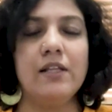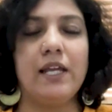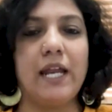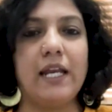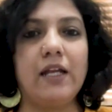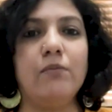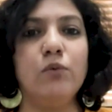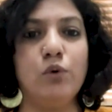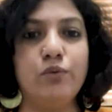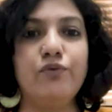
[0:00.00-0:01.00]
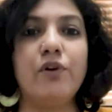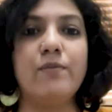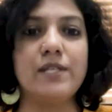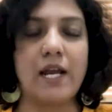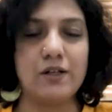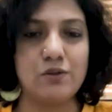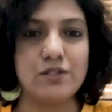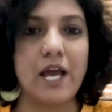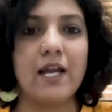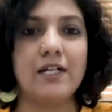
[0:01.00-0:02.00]
They're getting moved from side to
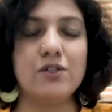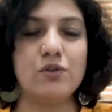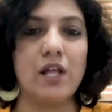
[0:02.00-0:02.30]
side so